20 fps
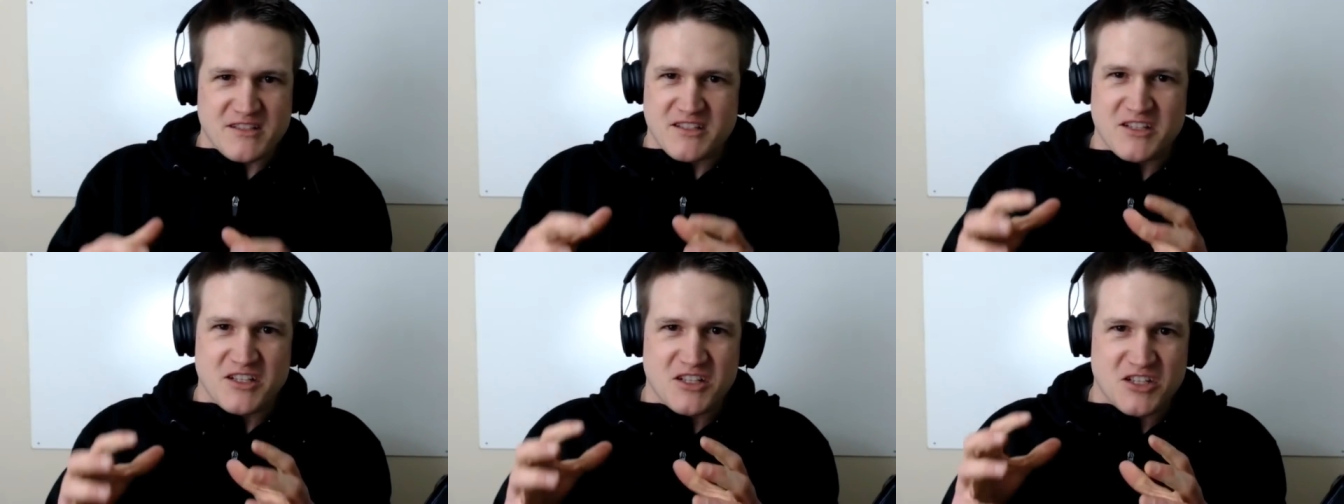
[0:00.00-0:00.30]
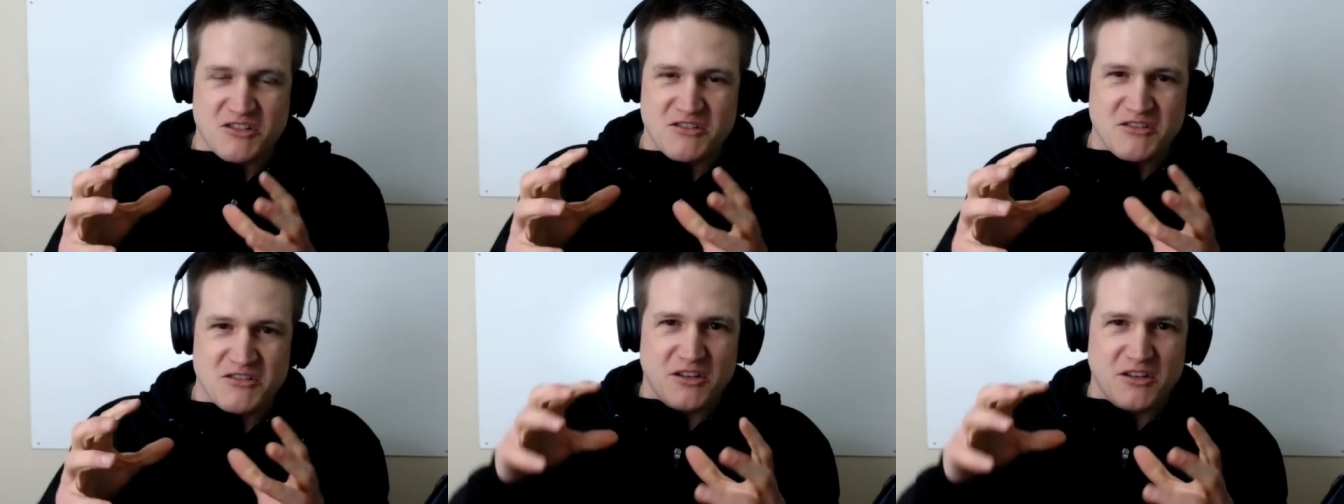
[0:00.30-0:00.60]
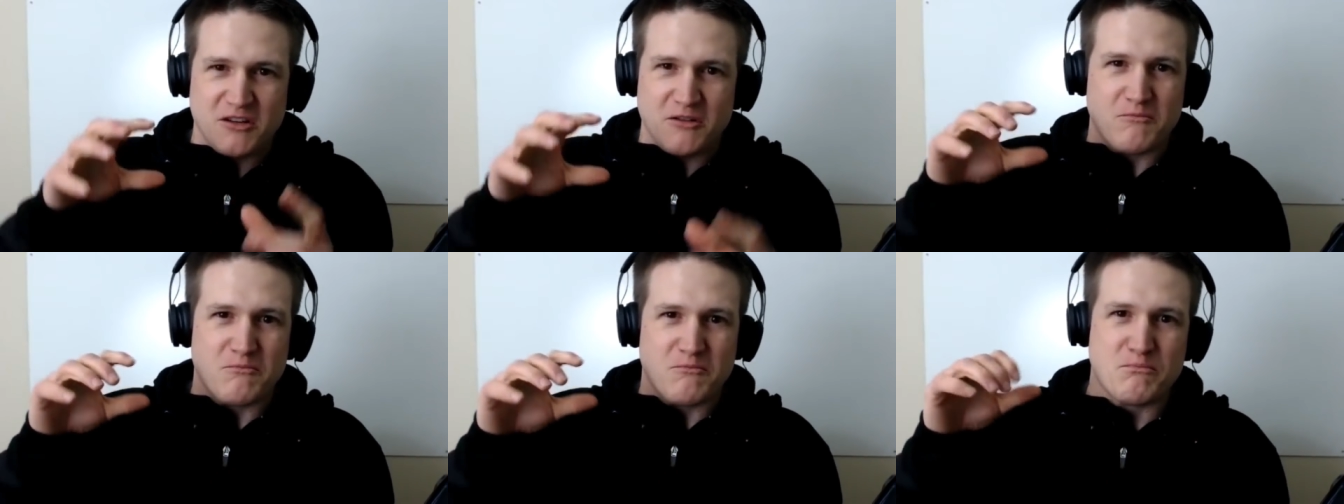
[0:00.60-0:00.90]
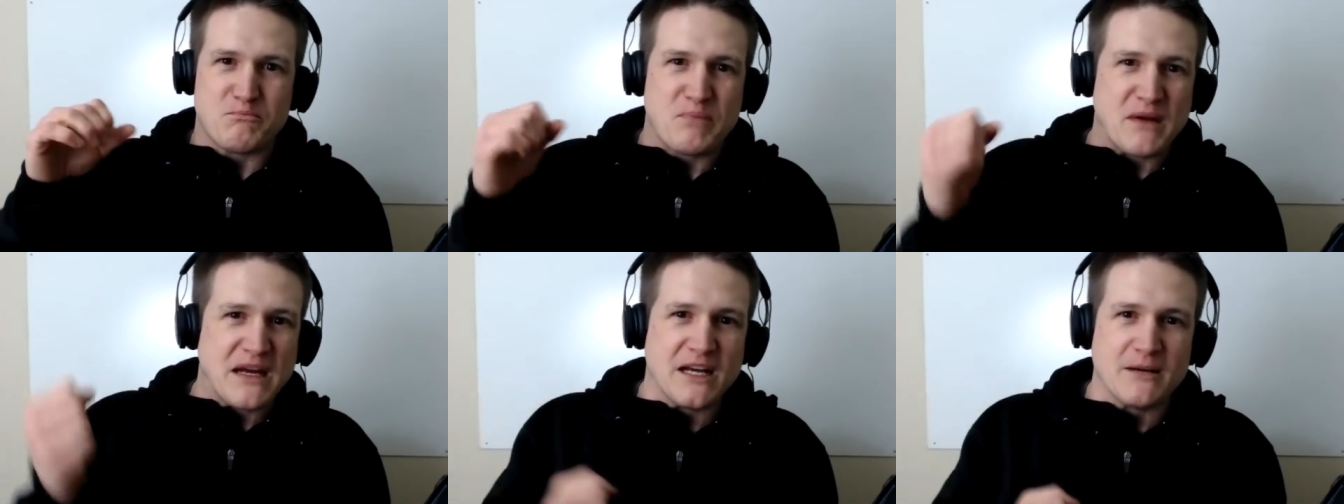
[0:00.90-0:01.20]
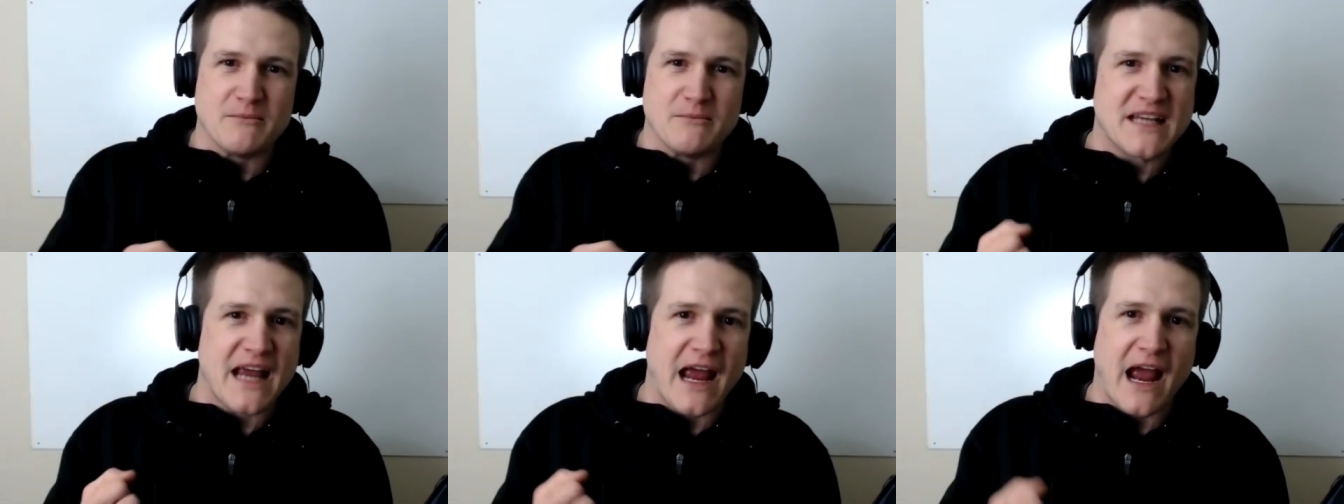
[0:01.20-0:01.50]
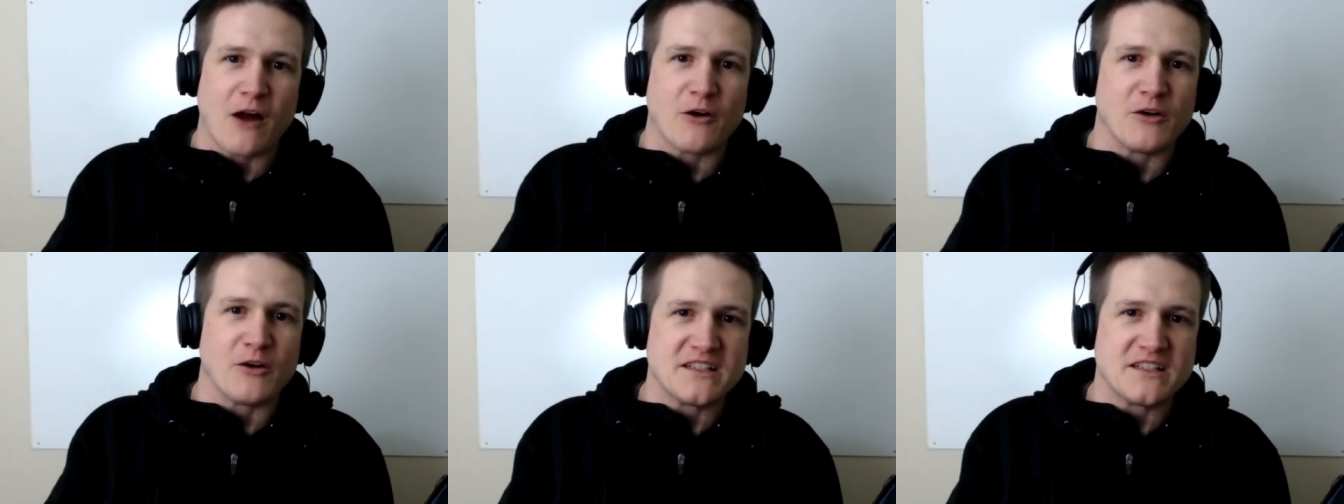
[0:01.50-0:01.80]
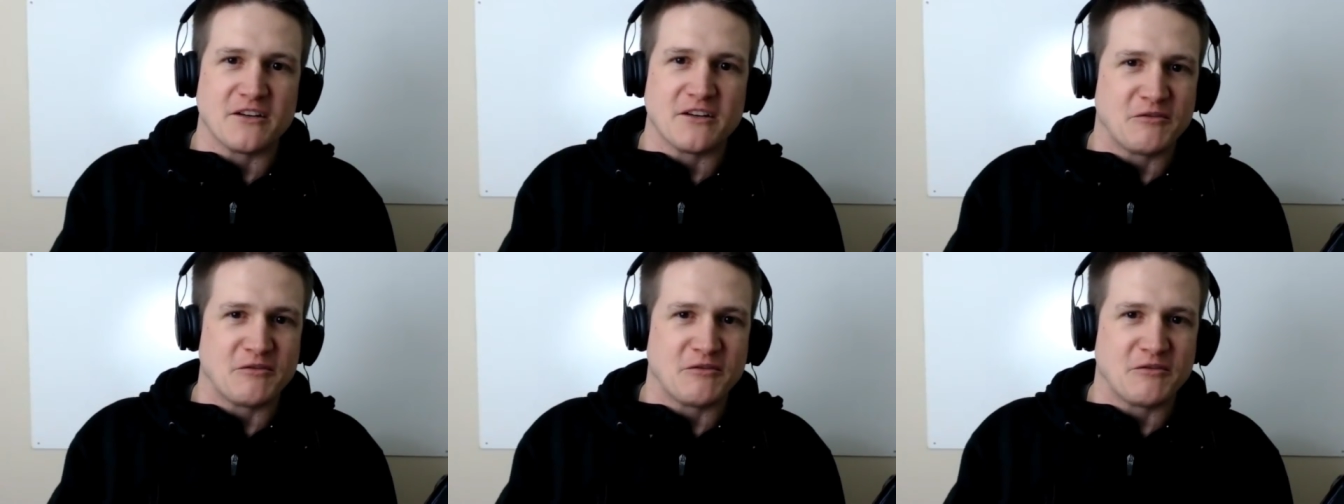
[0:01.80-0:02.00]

just beat him down until